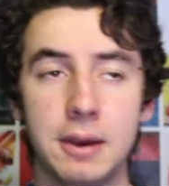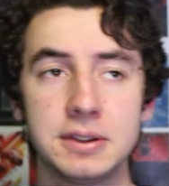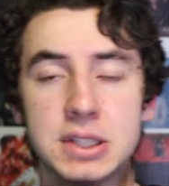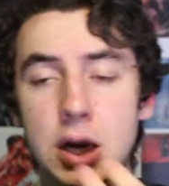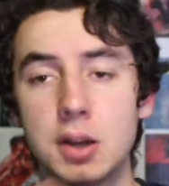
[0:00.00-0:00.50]
Now,
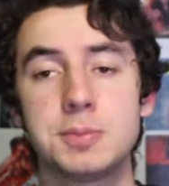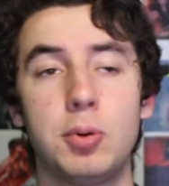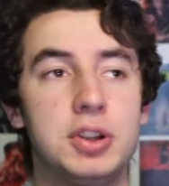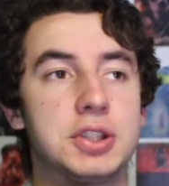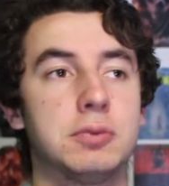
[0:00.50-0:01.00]
A Star is
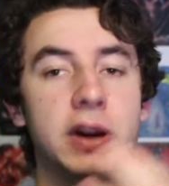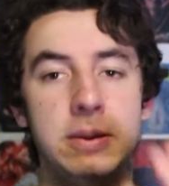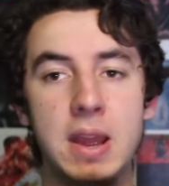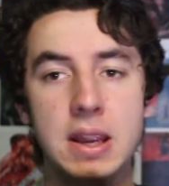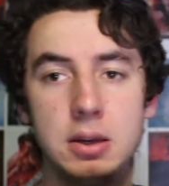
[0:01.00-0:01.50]
Born is a
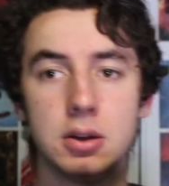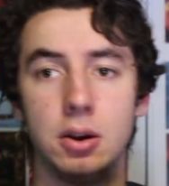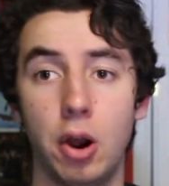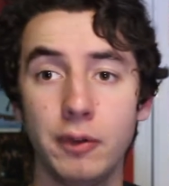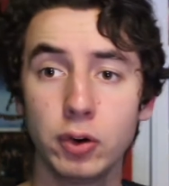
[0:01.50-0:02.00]
remake
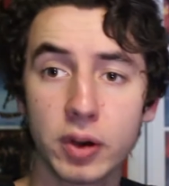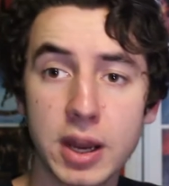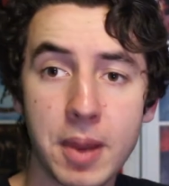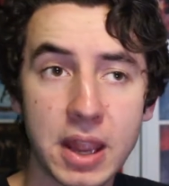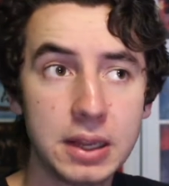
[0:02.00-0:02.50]
of a
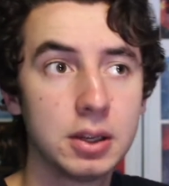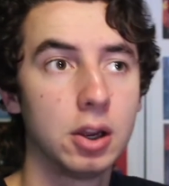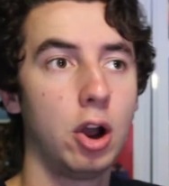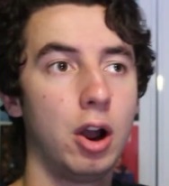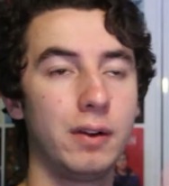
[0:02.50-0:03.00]
remake
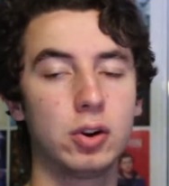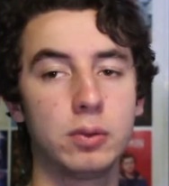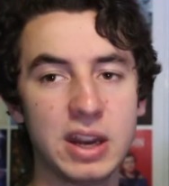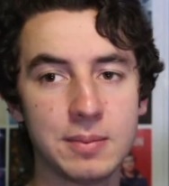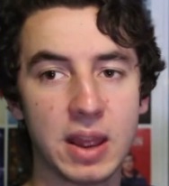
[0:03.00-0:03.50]
of a
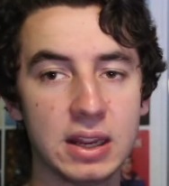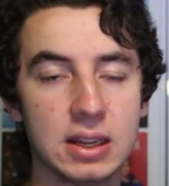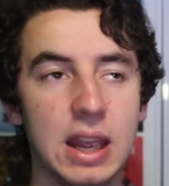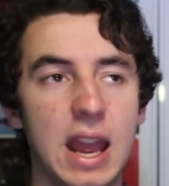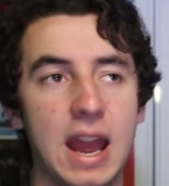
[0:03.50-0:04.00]

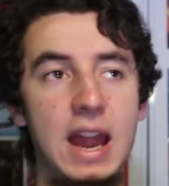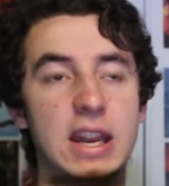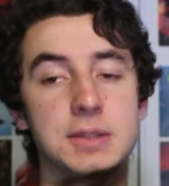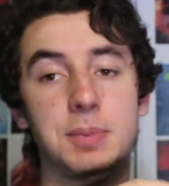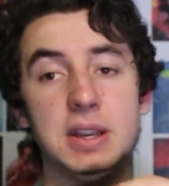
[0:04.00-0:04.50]
remake,
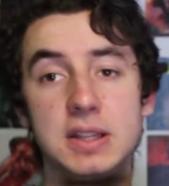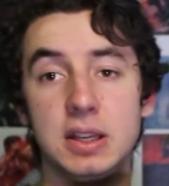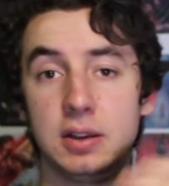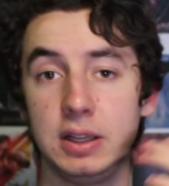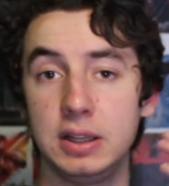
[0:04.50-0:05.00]
and it's
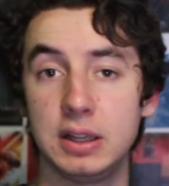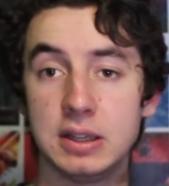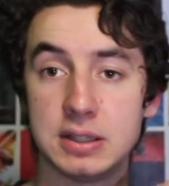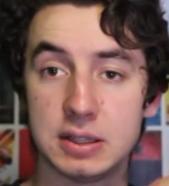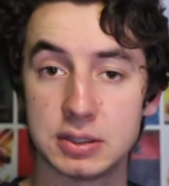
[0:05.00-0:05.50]
basically
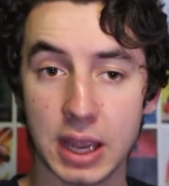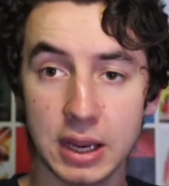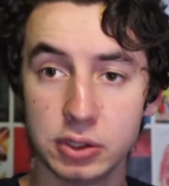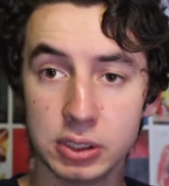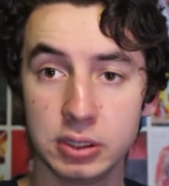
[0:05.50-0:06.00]
there's this
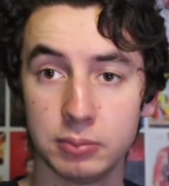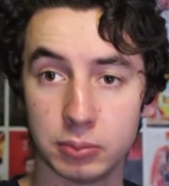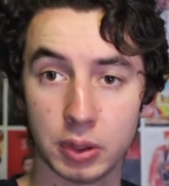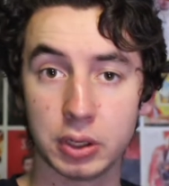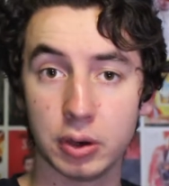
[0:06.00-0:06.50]
aging,
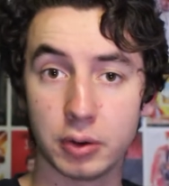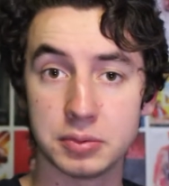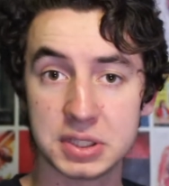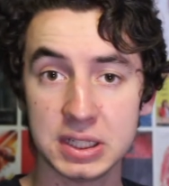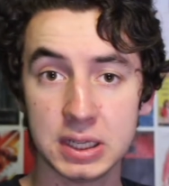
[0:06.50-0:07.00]
you know,
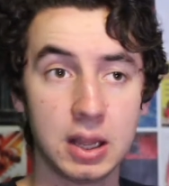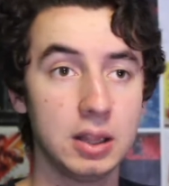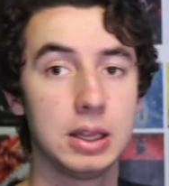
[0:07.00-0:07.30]
singer